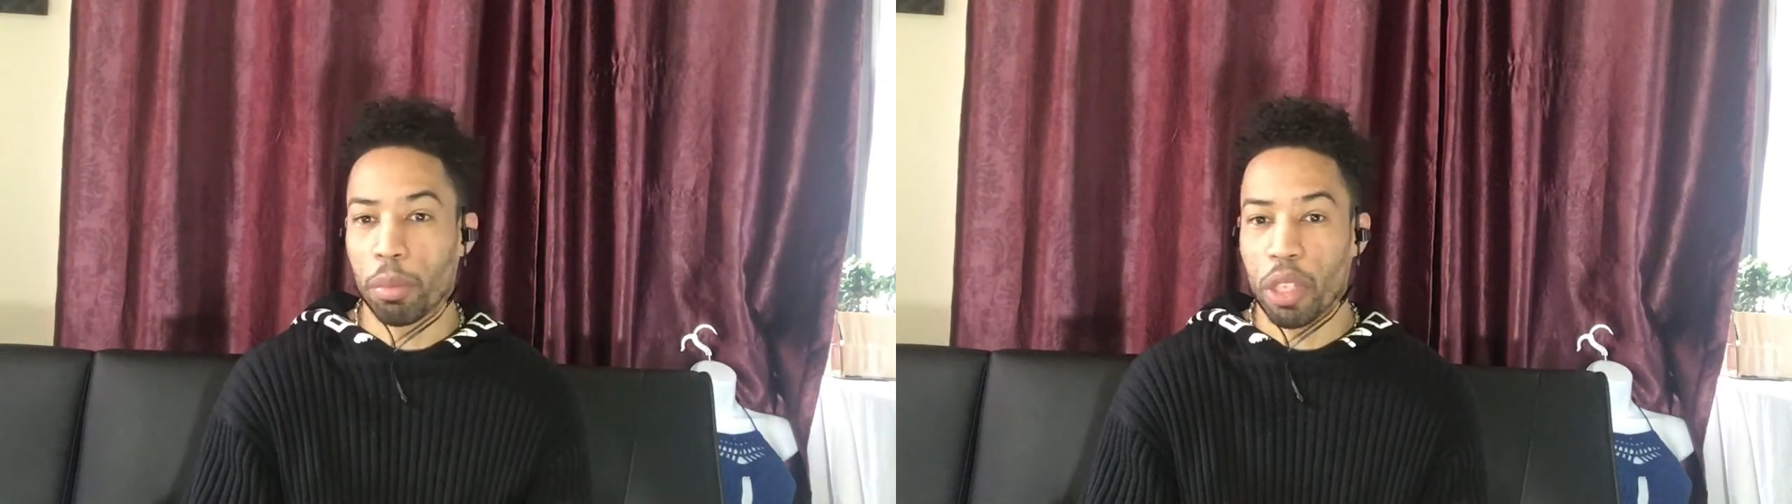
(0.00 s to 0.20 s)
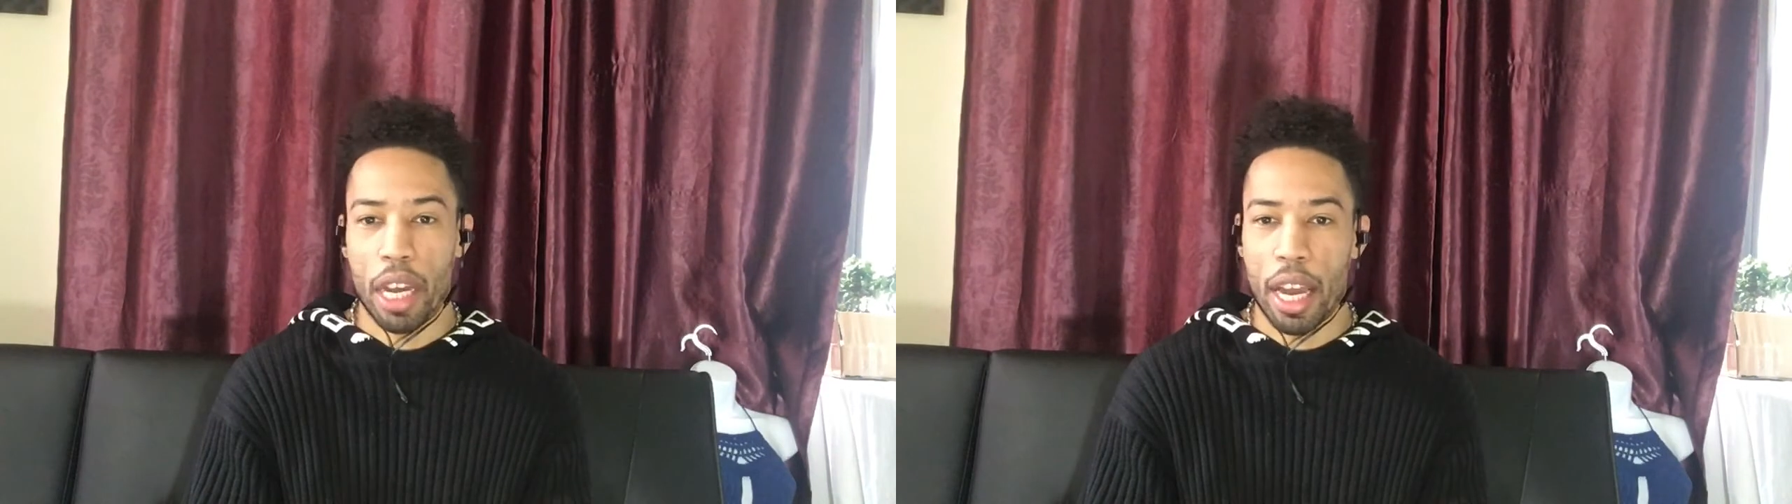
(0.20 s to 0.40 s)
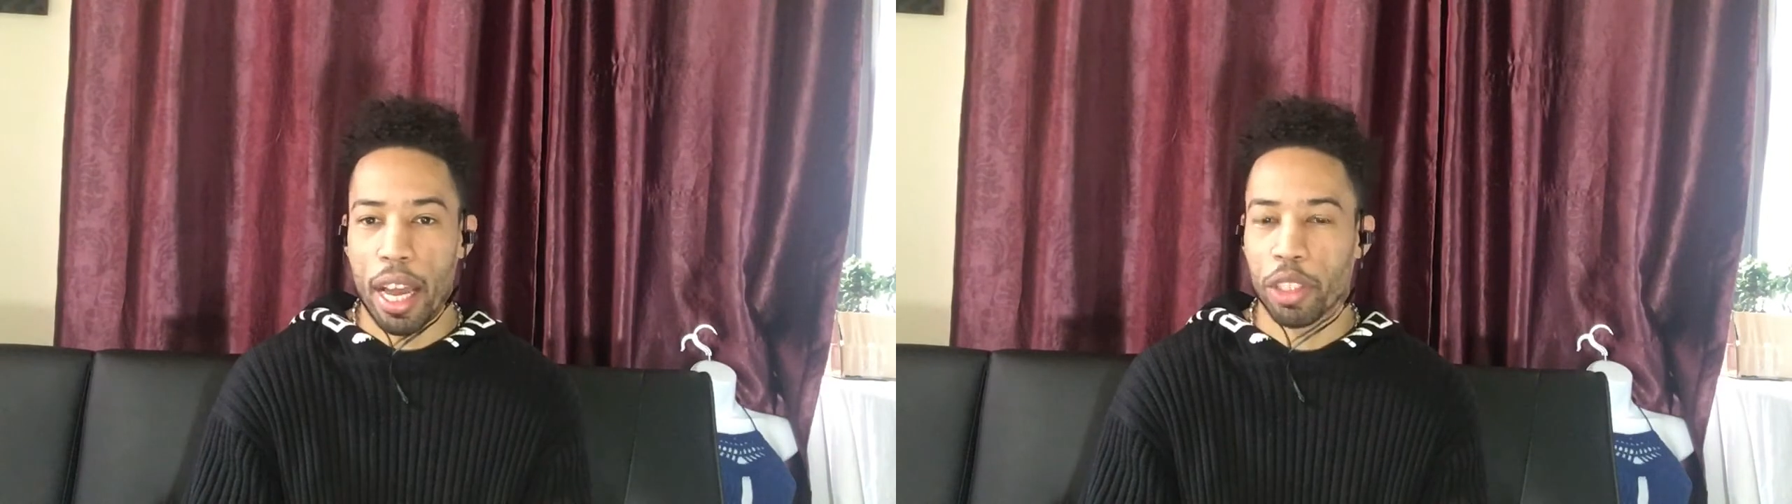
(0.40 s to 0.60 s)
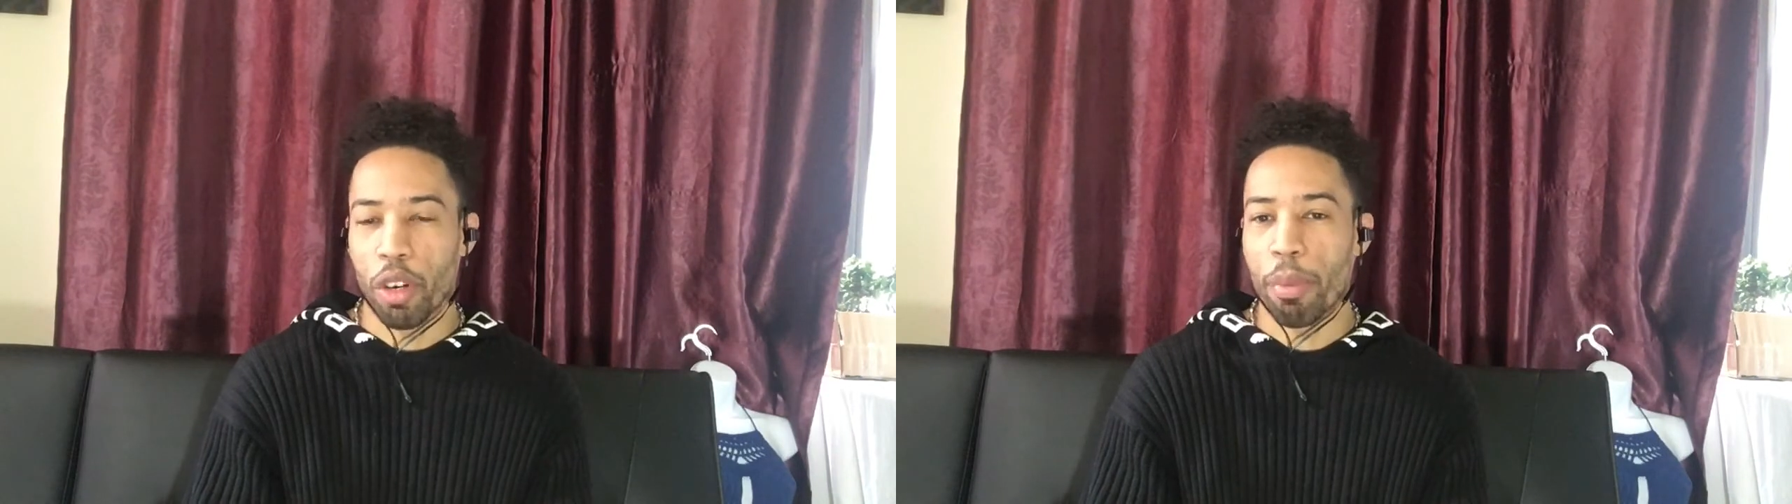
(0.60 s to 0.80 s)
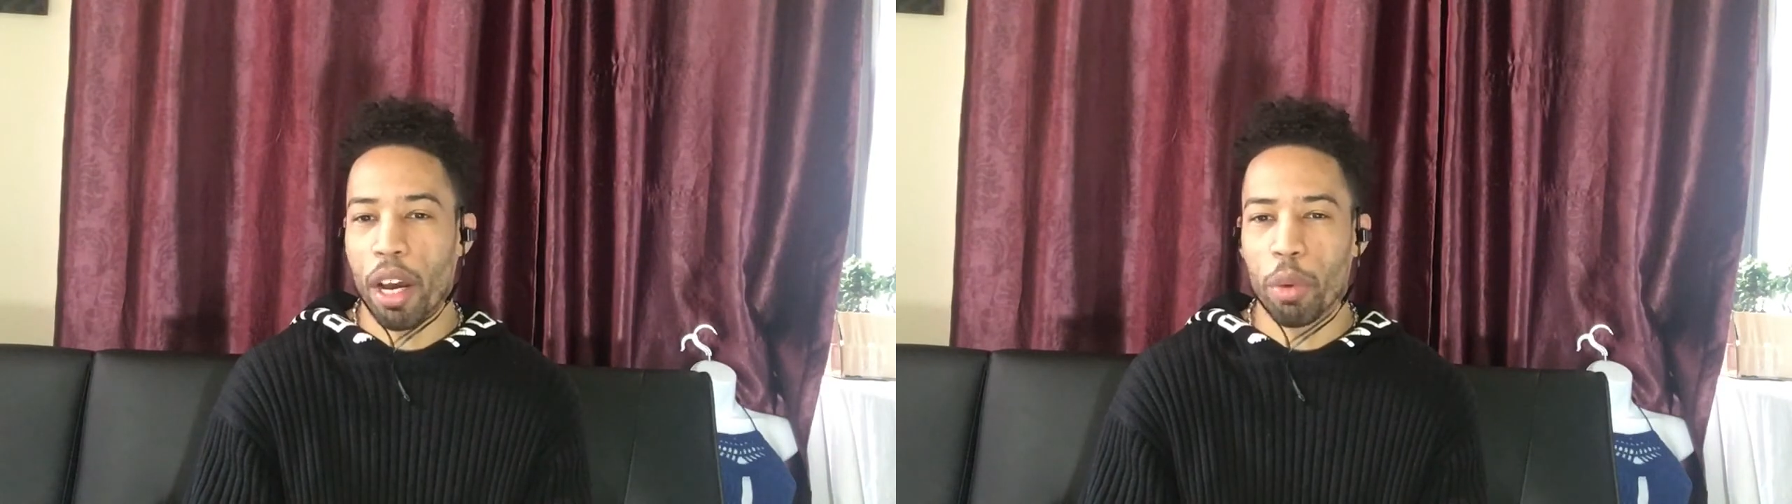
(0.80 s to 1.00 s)
trying to ask her
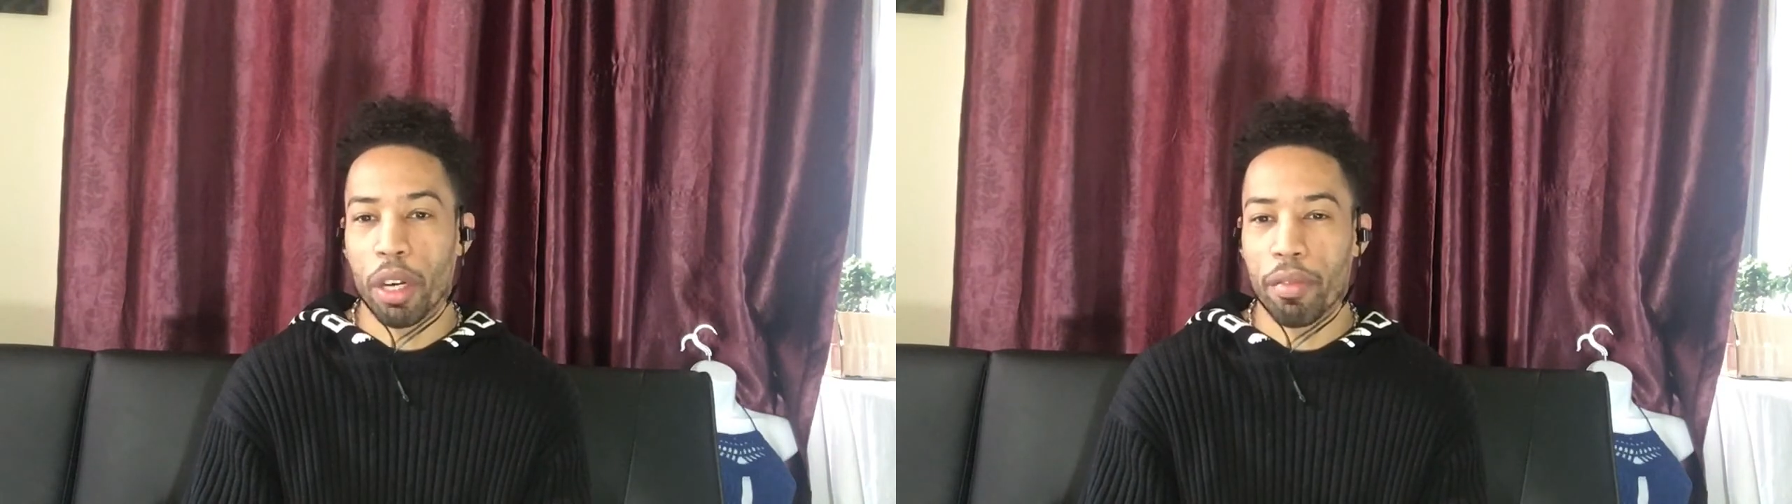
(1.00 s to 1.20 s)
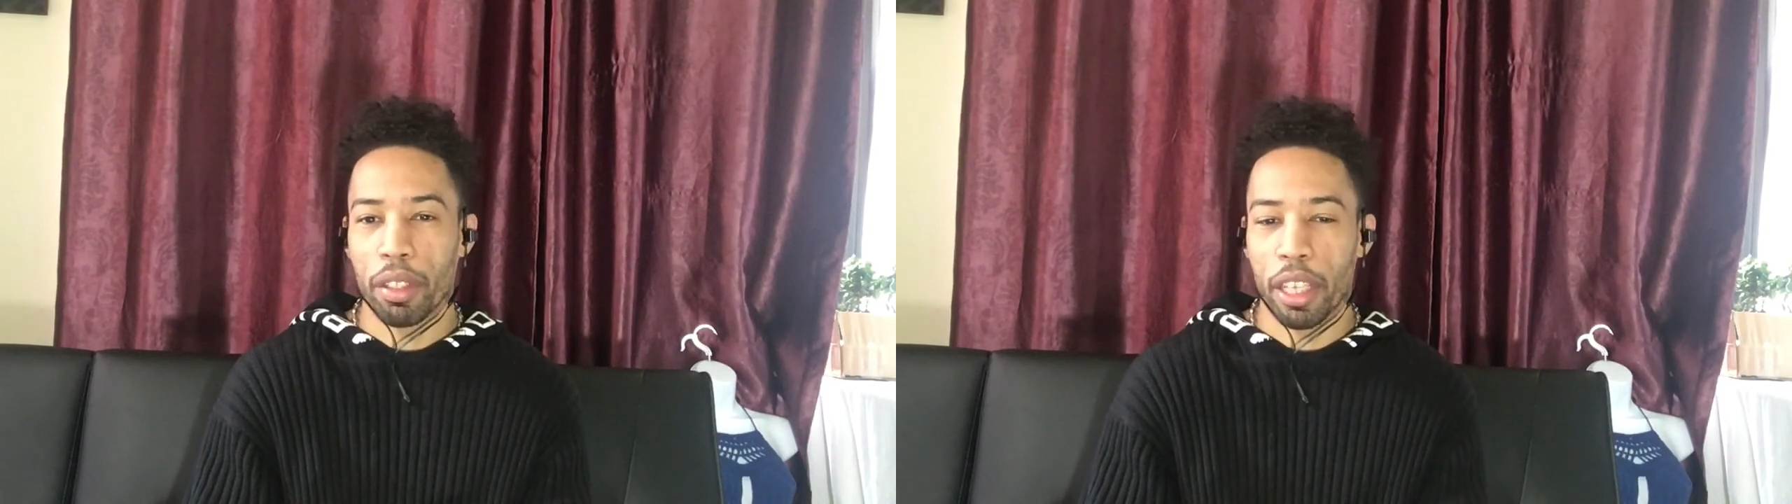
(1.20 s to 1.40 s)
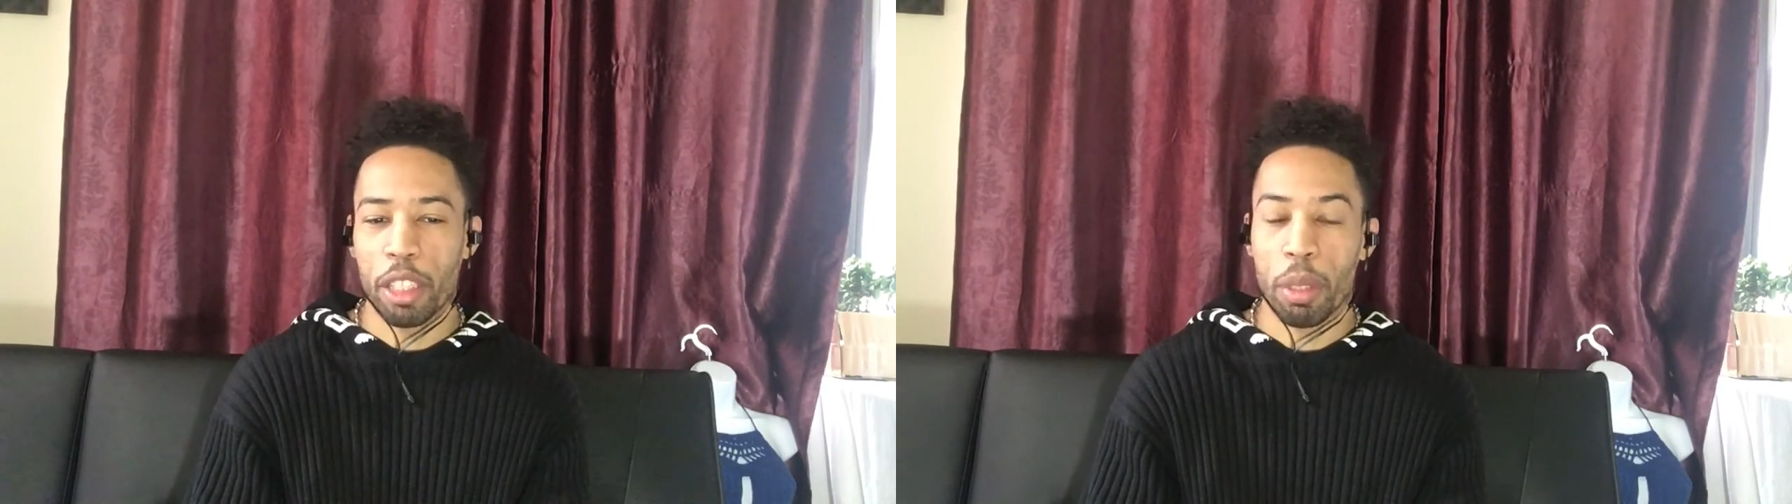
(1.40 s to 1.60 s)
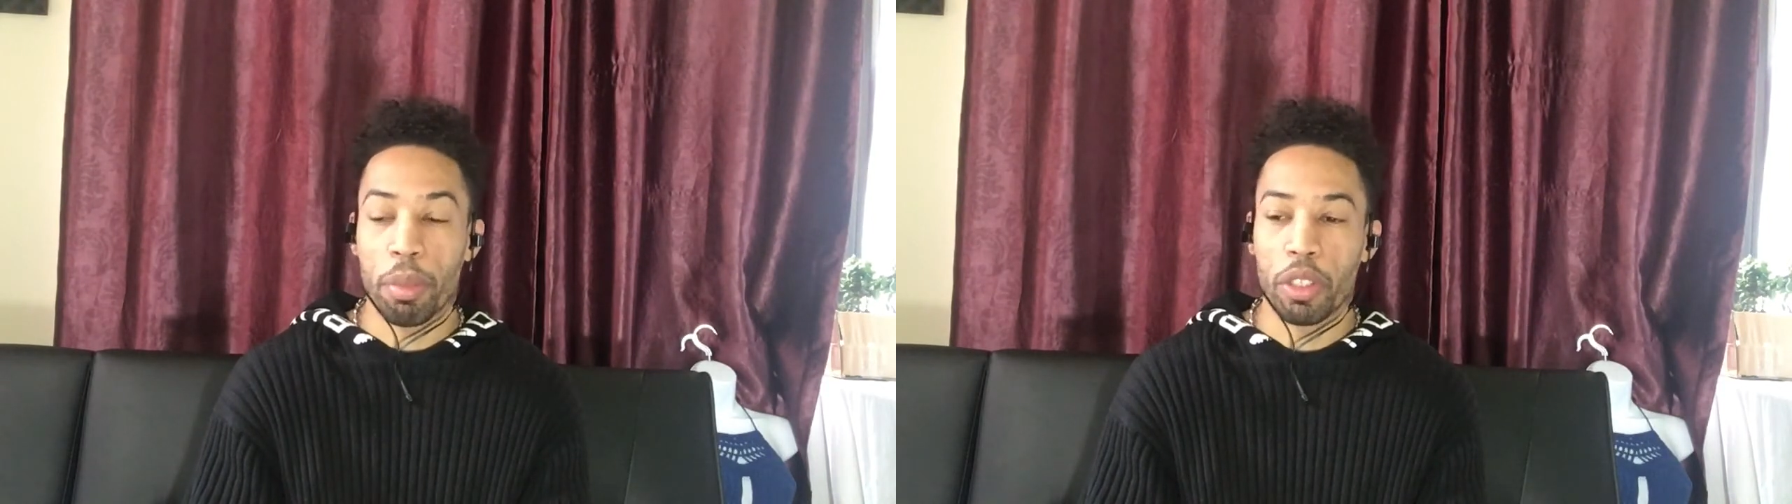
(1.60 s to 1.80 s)
about or whatever the case may be.